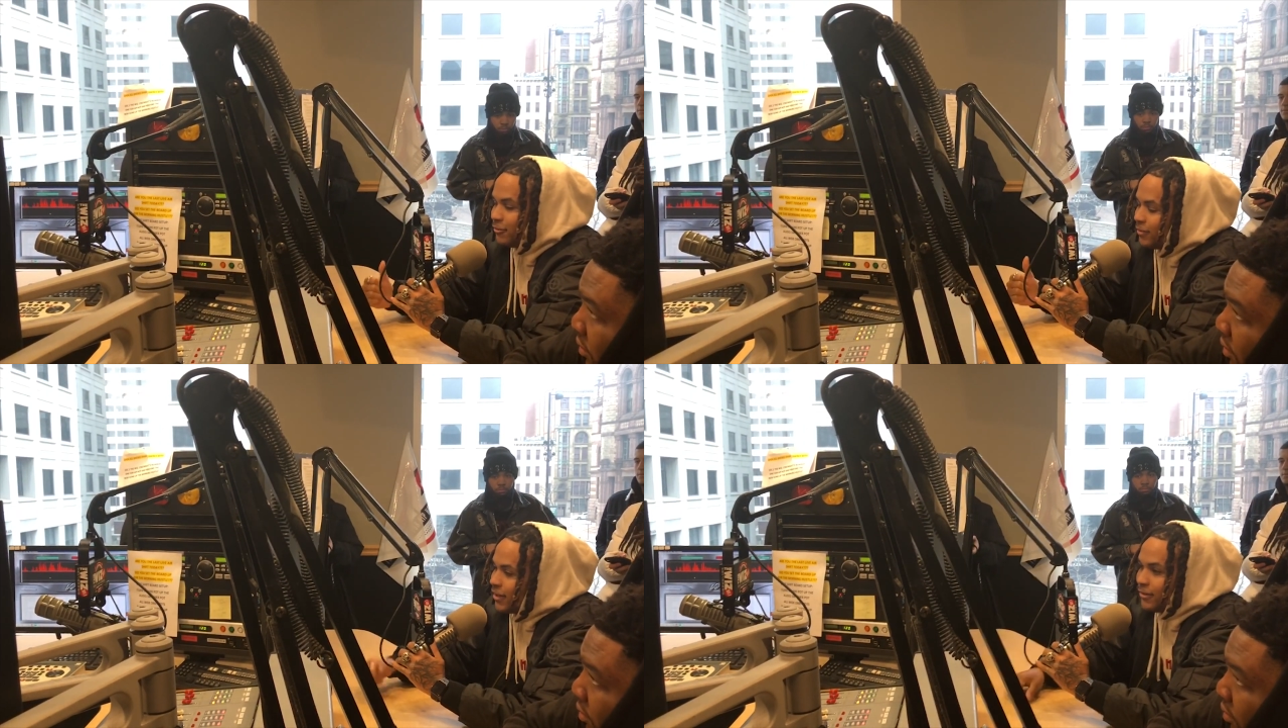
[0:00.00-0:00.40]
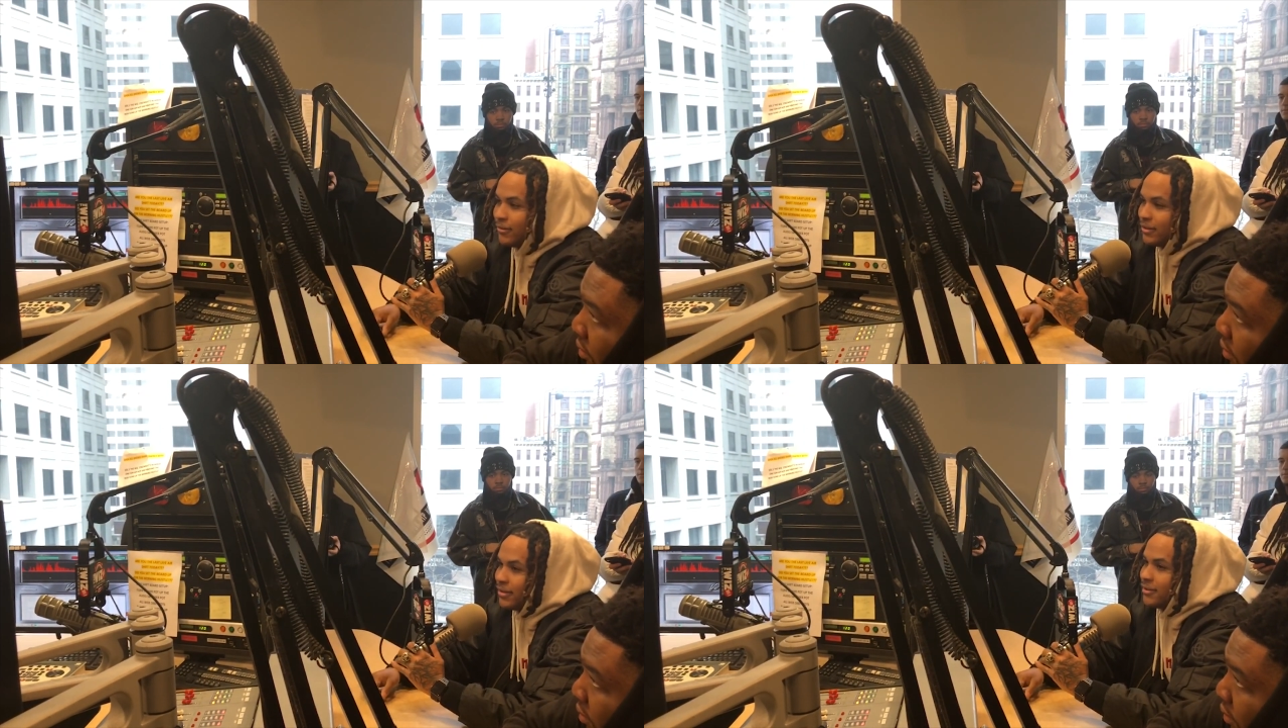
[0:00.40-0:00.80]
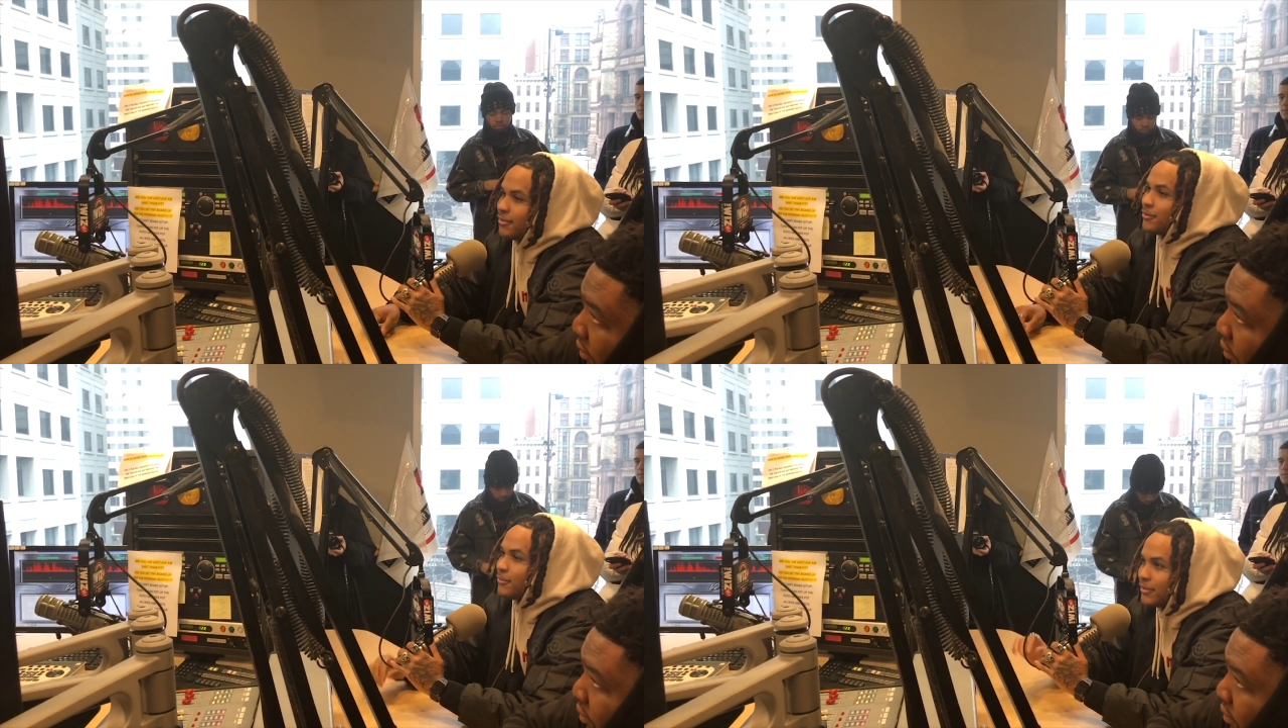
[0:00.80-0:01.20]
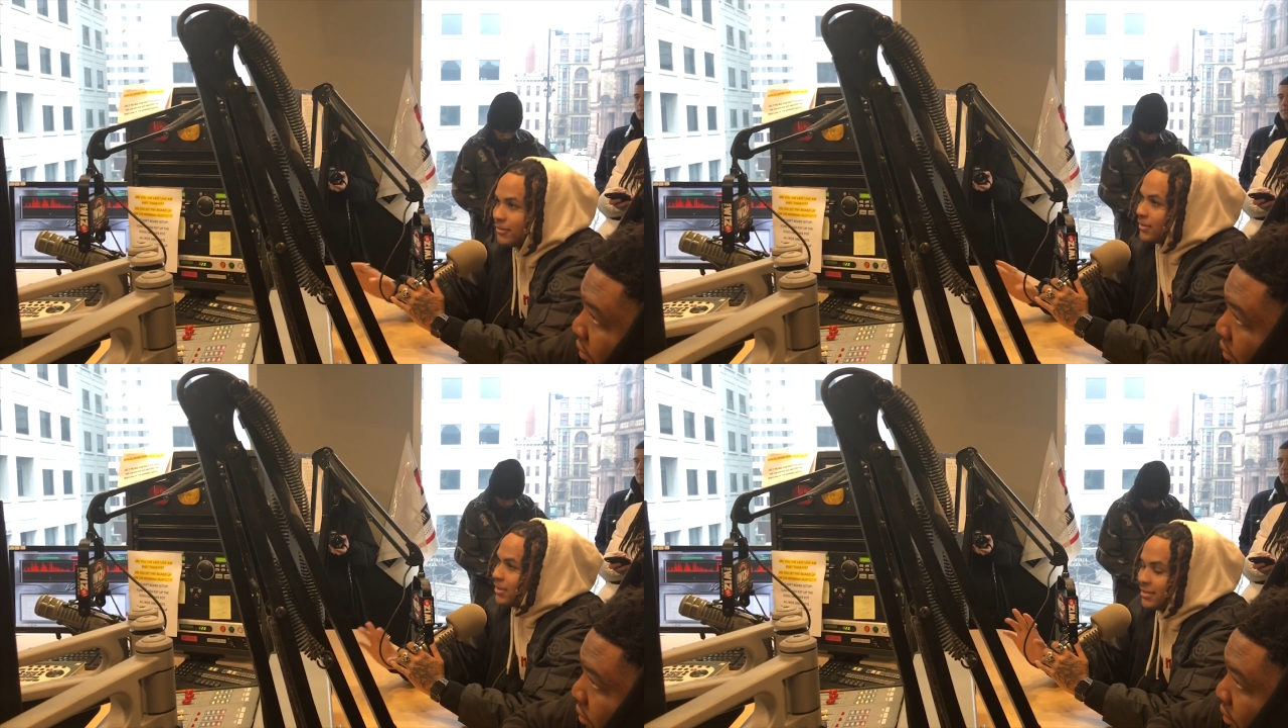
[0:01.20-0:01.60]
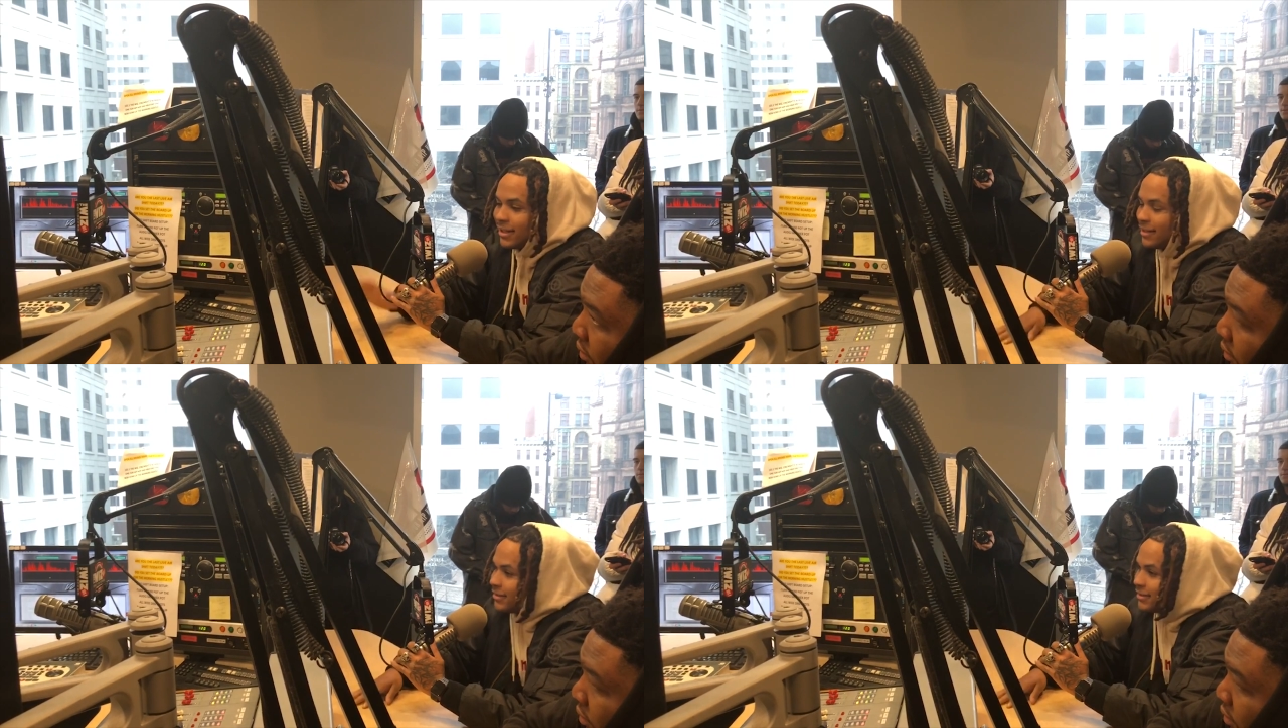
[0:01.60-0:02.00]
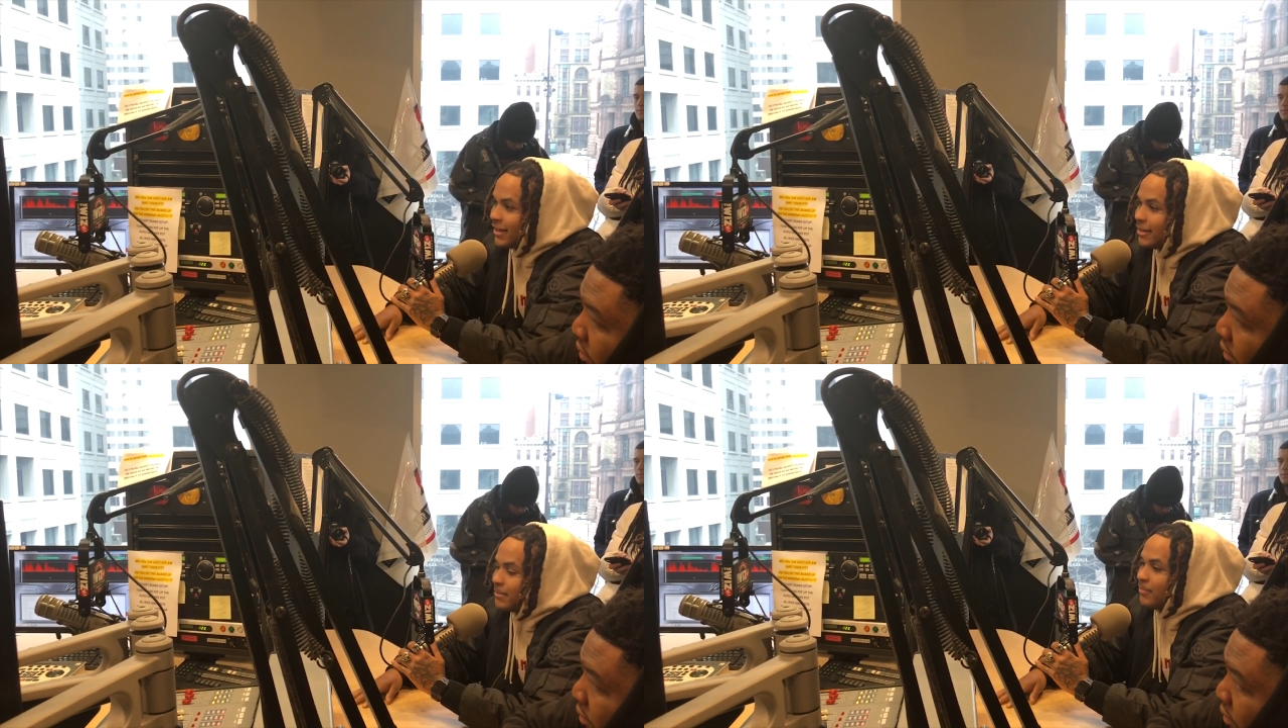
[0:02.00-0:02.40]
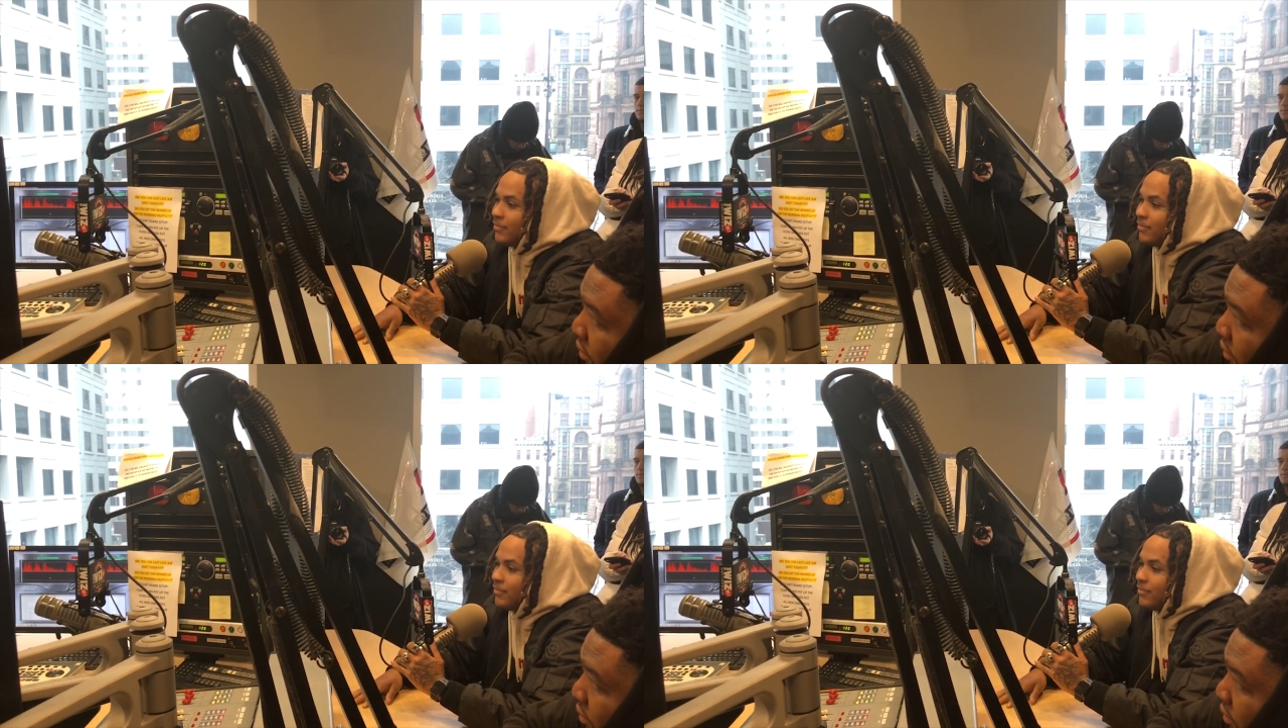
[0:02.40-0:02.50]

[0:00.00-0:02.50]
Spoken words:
through that whole year. So 2020 is like it's time.